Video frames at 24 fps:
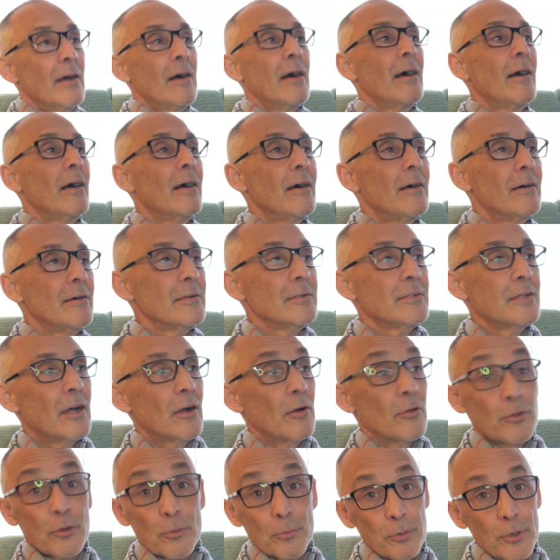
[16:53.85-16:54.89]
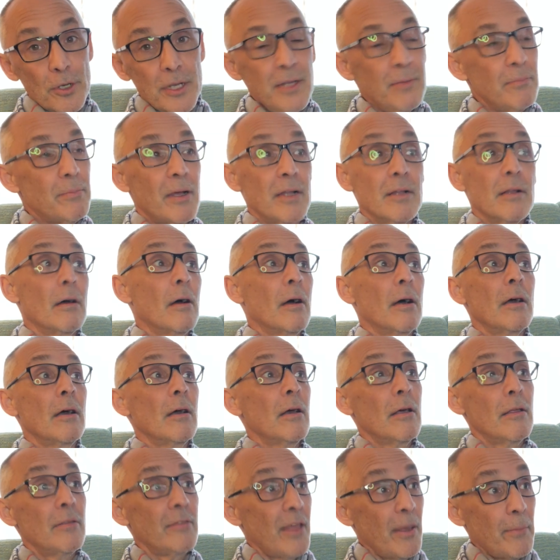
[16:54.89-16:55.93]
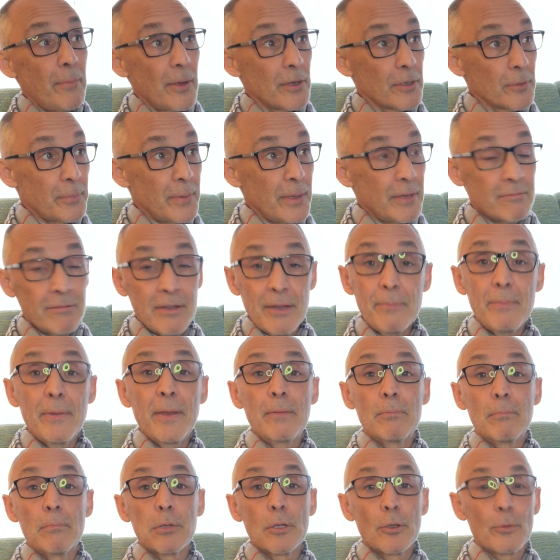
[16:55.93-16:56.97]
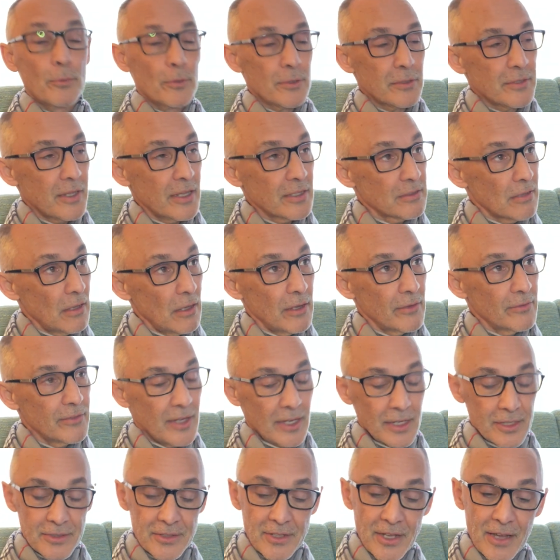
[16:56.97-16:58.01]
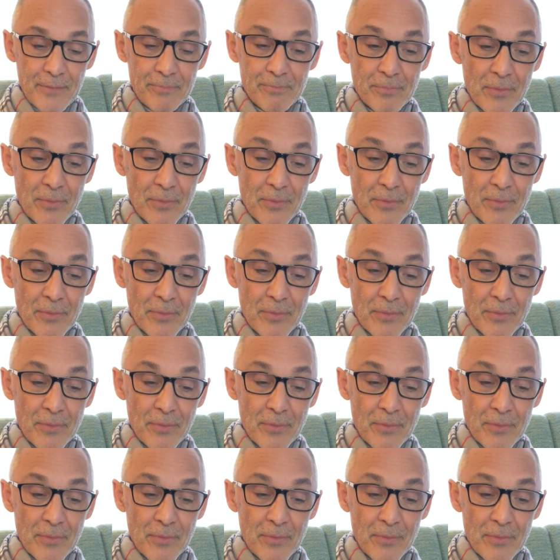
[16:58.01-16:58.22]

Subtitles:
No, they're pretty, but they better be repeat bloomers. That's all I've got to say.